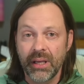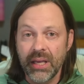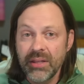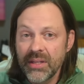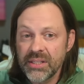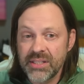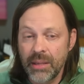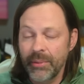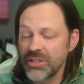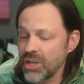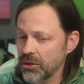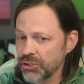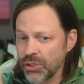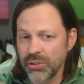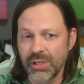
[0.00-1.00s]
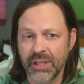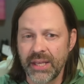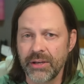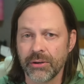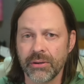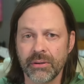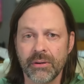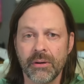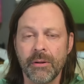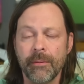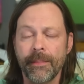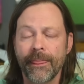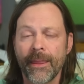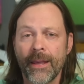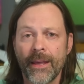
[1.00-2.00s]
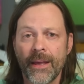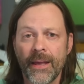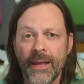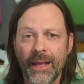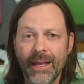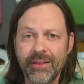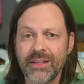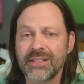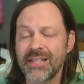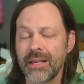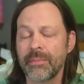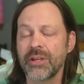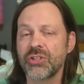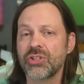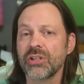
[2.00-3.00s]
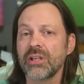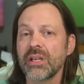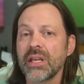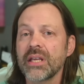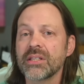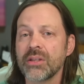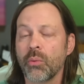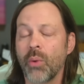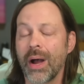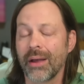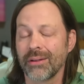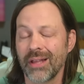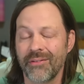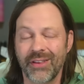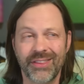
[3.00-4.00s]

in this image, I'll show you later. In this image, is it wildlife?